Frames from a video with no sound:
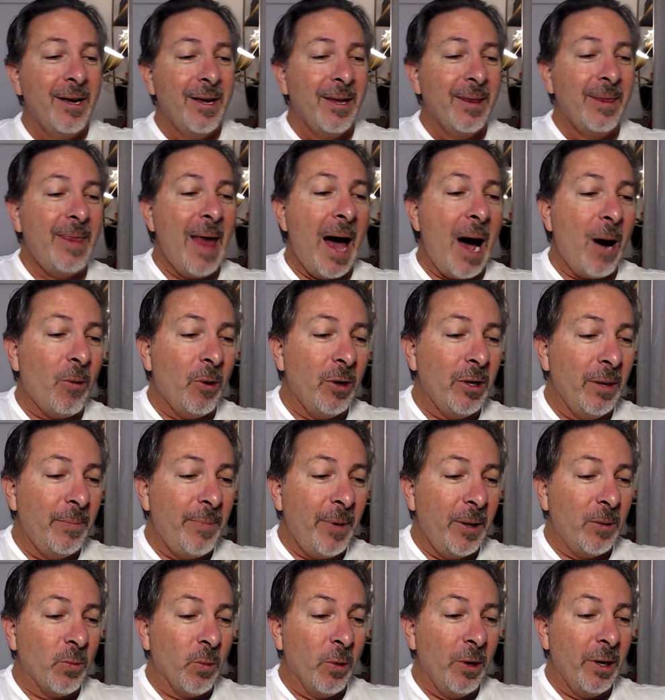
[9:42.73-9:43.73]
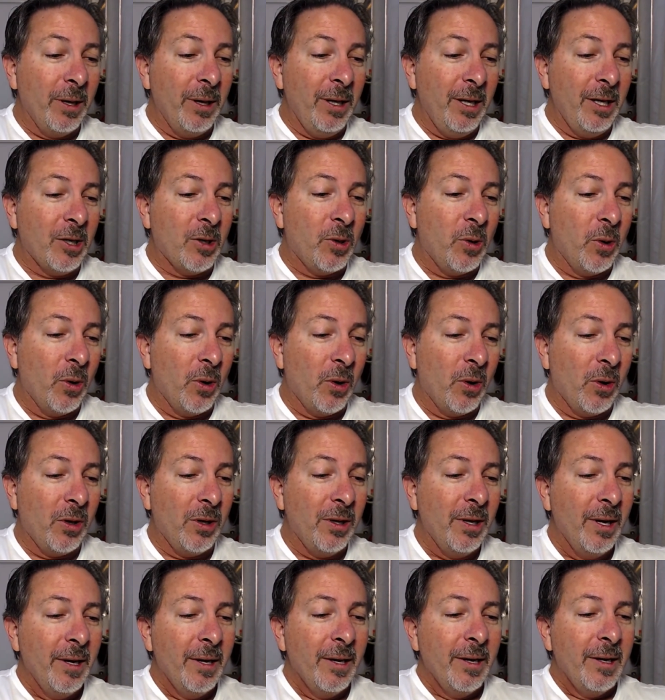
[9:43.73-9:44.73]
That would have been really
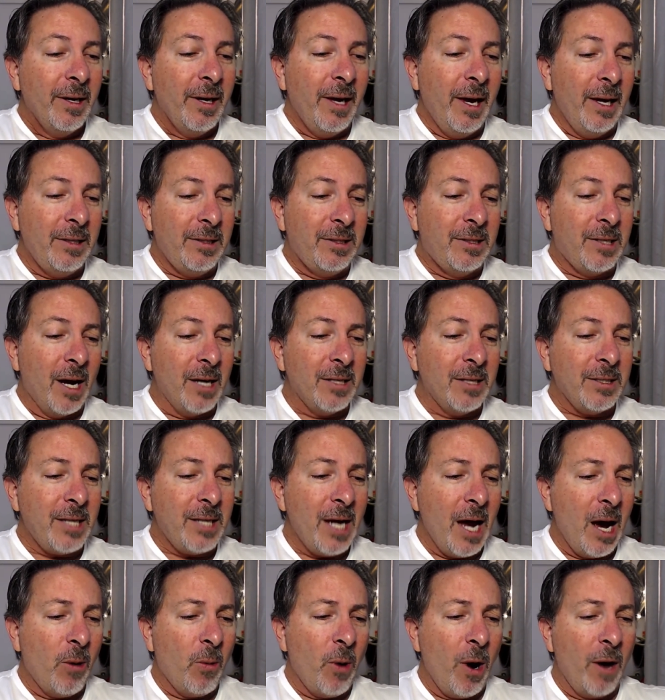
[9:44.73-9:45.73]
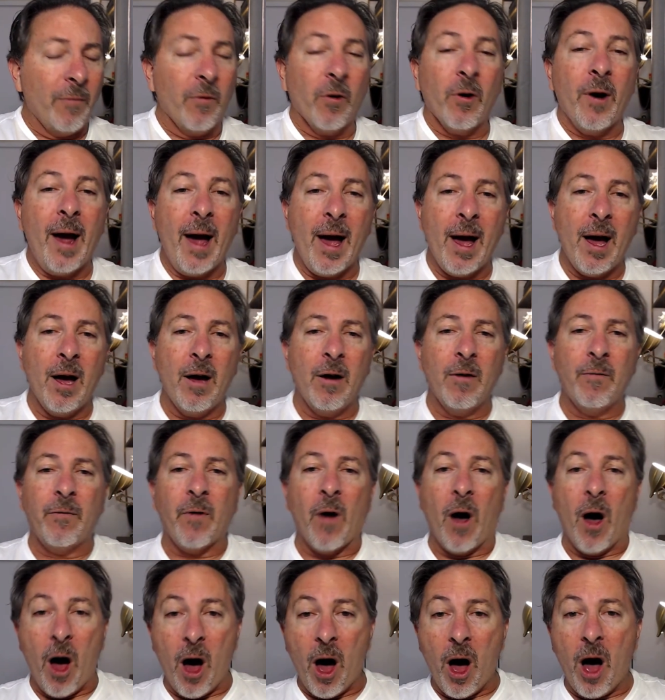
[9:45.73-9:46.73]
cool. It does, however, have
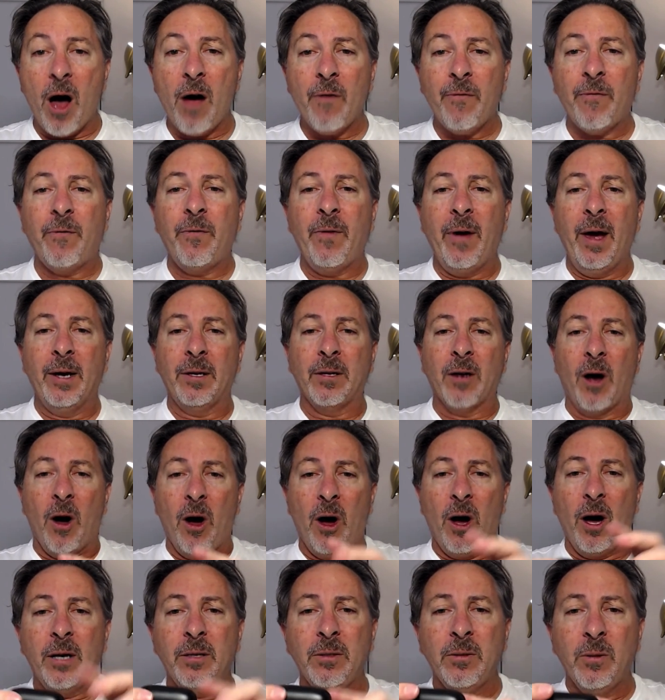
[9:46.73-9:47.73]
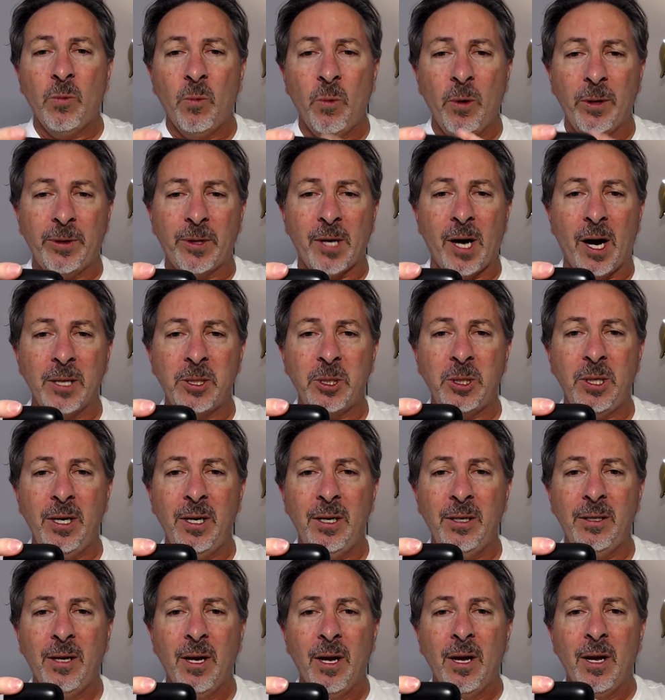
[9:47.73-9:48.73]
off and on with
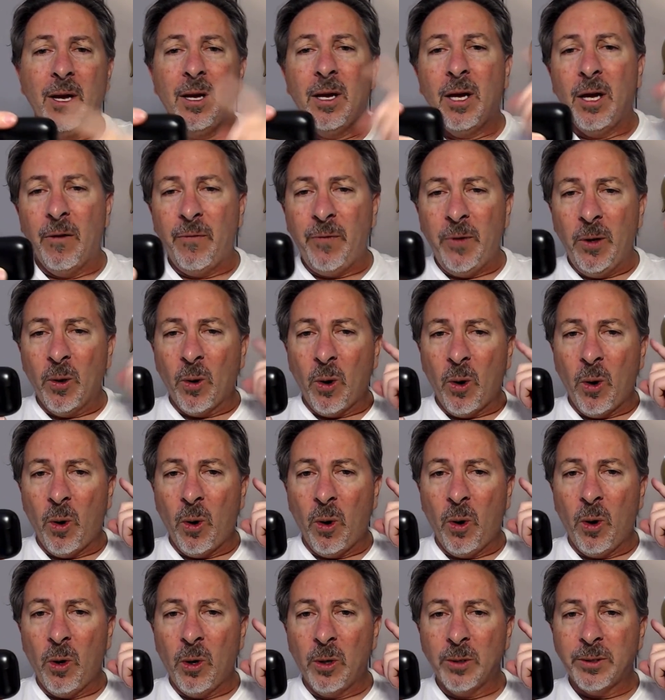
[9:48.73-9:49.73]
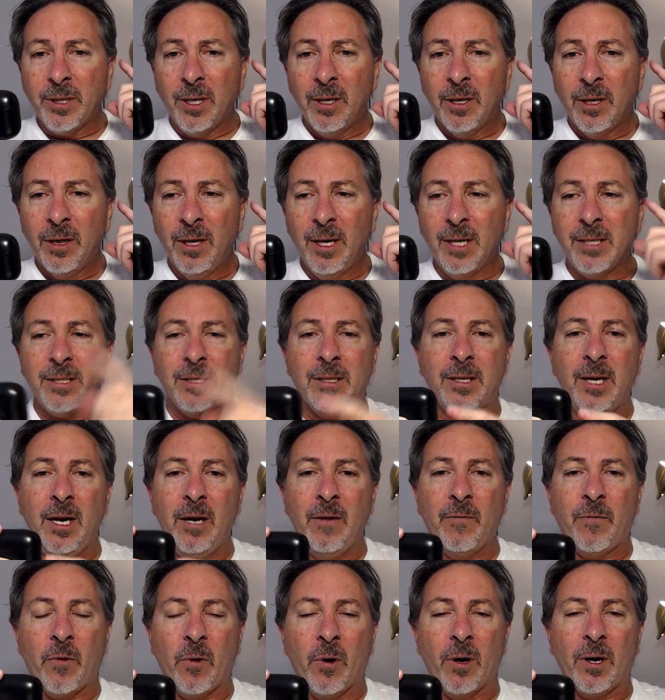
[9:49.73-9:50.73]
touching. If you hold this thing
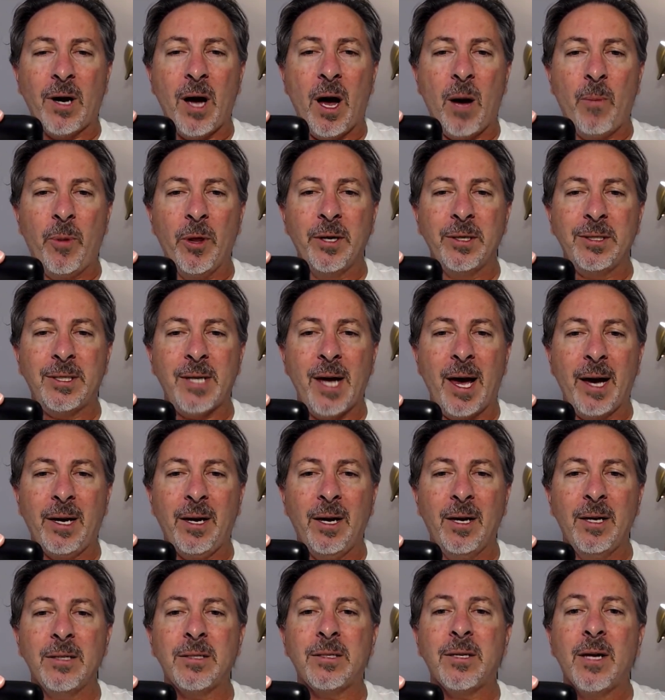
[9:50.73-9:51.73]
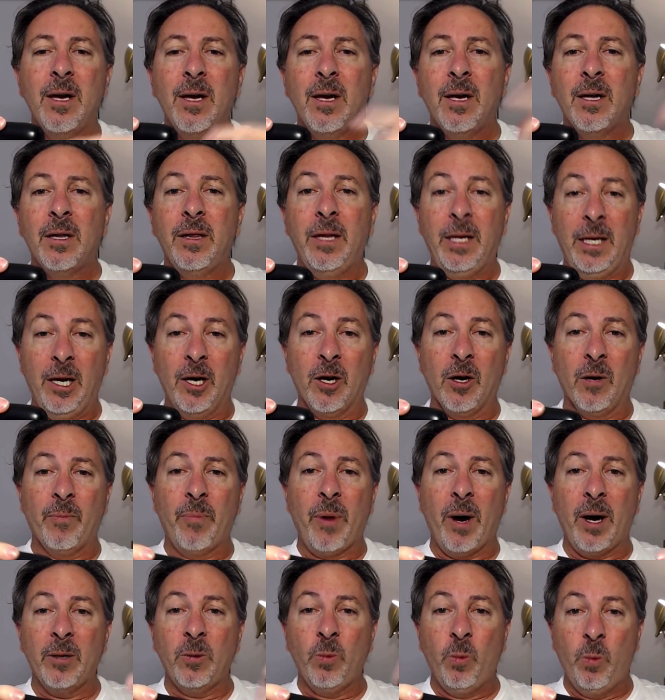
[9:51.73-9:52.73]
for a couple of seconds, the
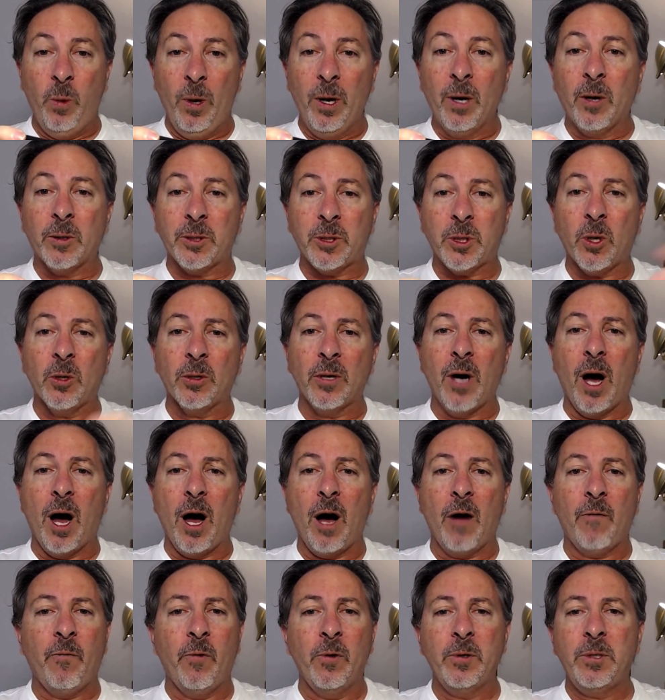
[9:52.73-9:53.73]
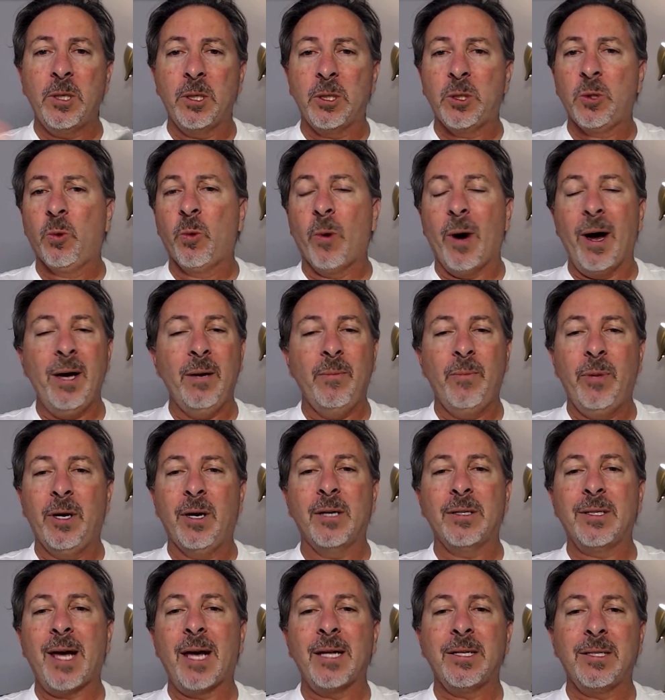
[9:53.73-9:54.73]
earbud will turn off, which is great
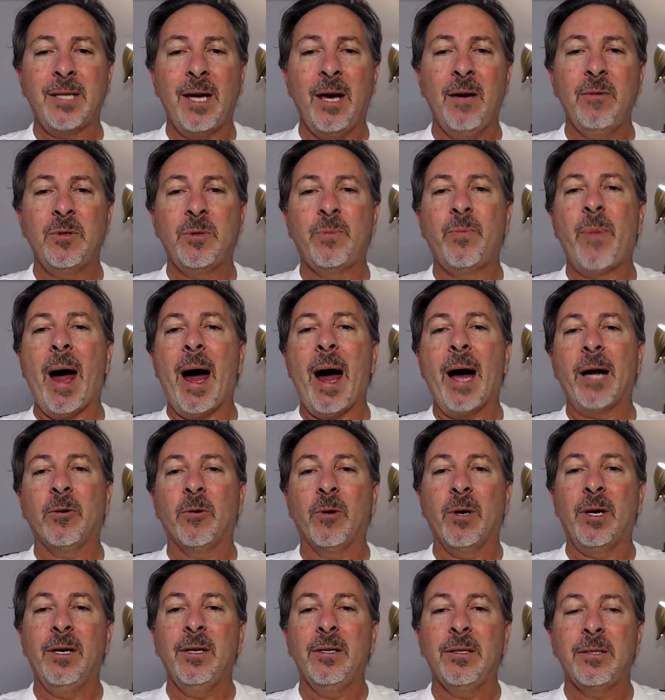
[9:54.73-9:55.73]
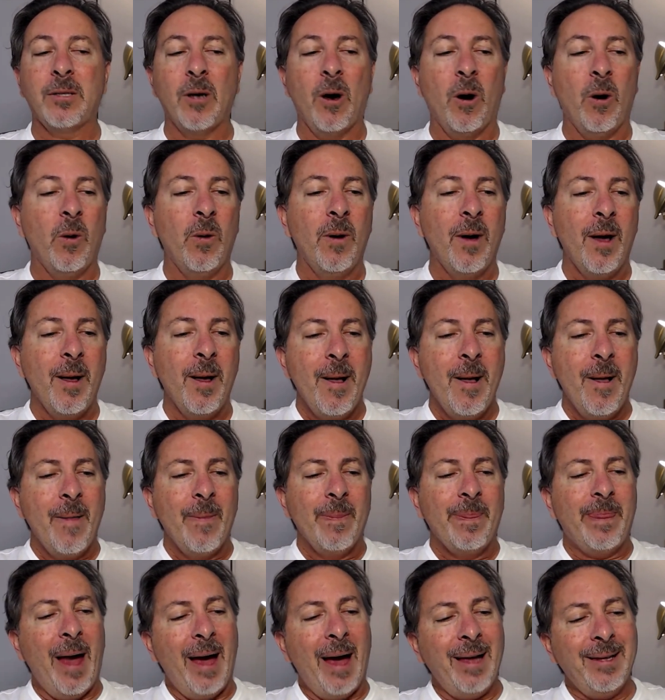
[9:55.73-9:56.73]
because that saves battery. So
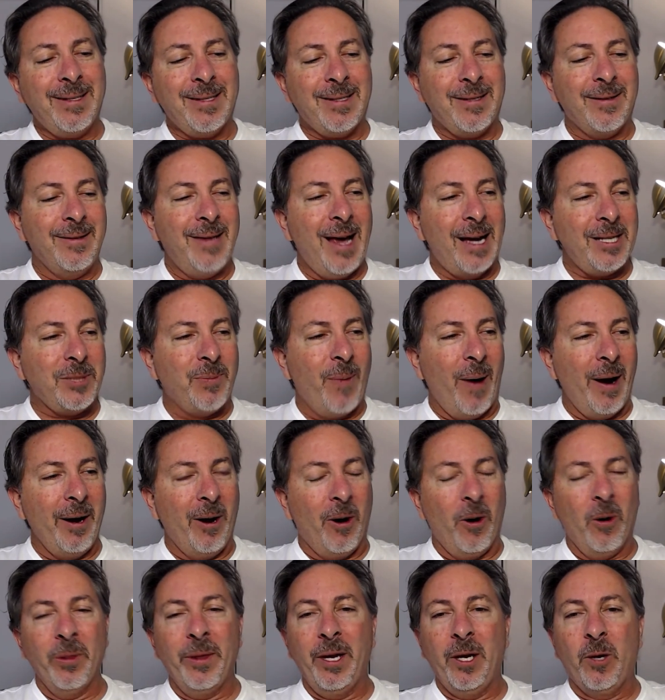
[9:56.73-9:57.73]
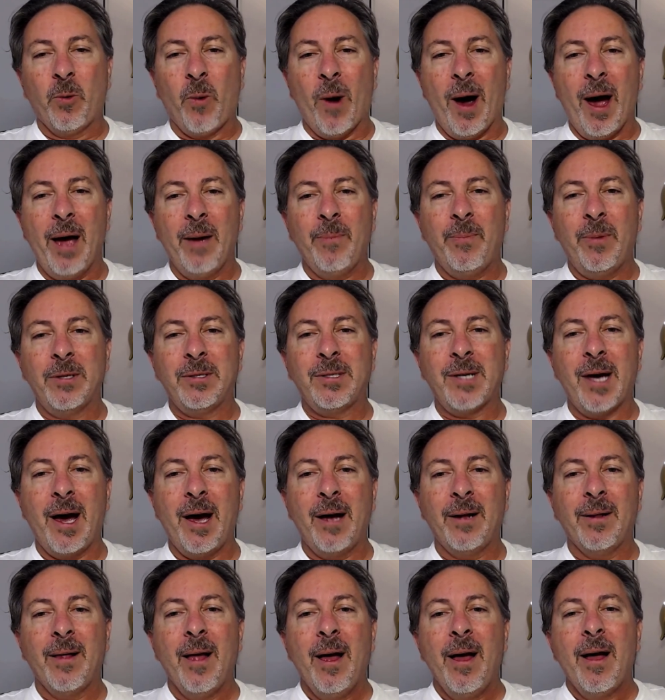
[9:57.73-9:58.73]
that's that's my only gripe is
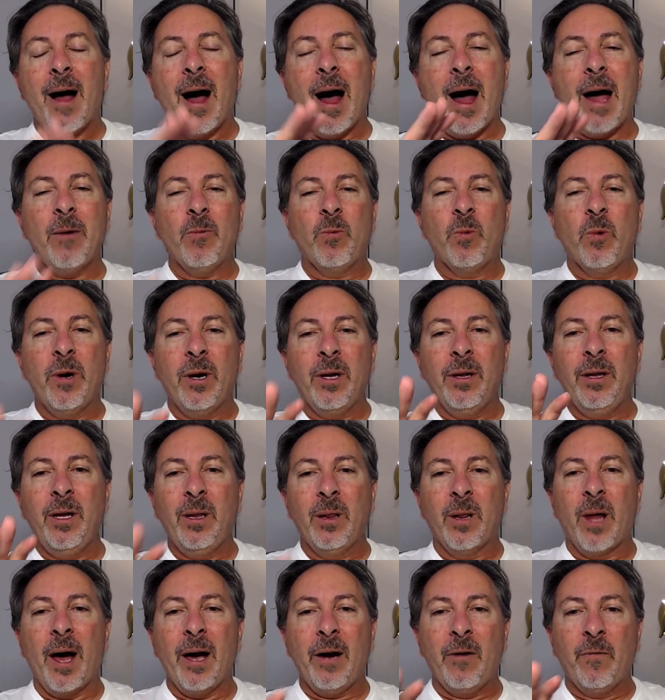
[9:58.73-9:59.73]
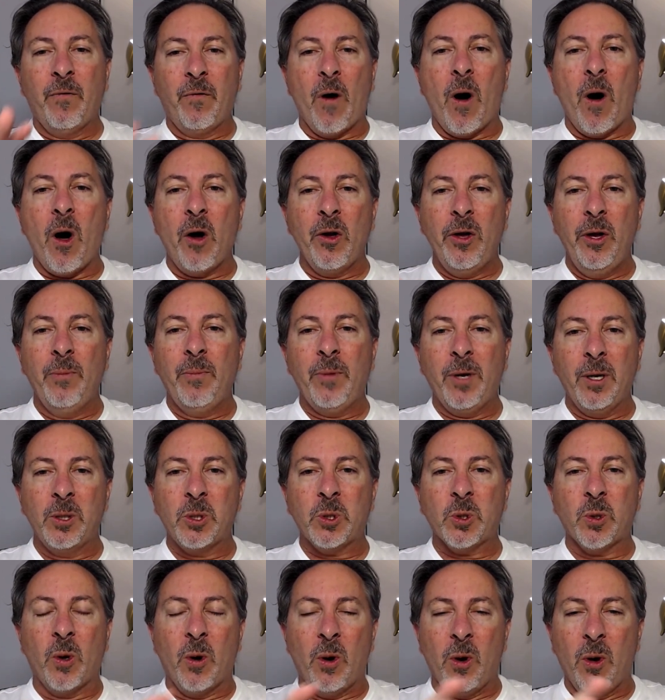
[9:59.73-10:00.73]
that I really like volume
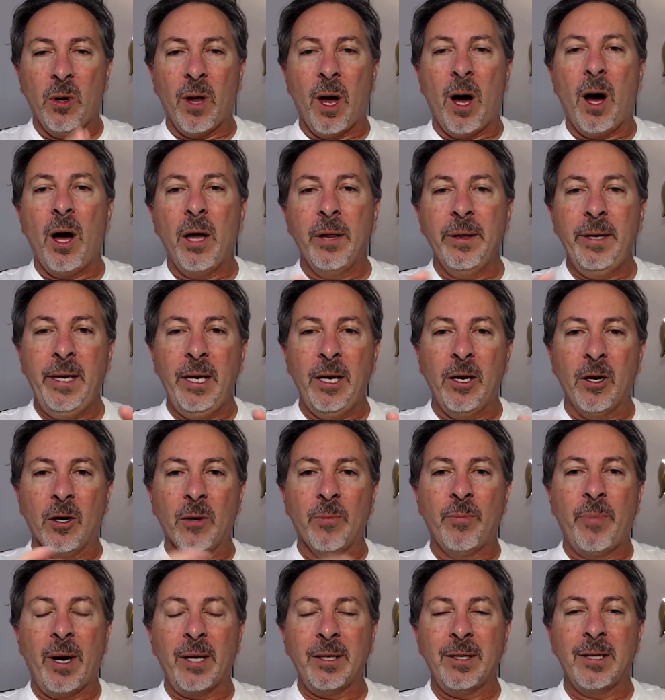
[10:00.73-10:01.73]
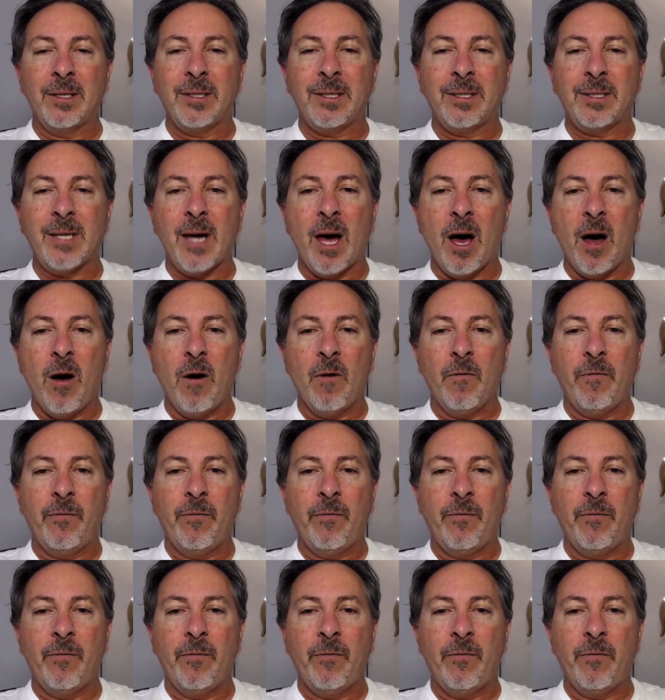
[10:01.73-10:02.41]
control on the earbud itself,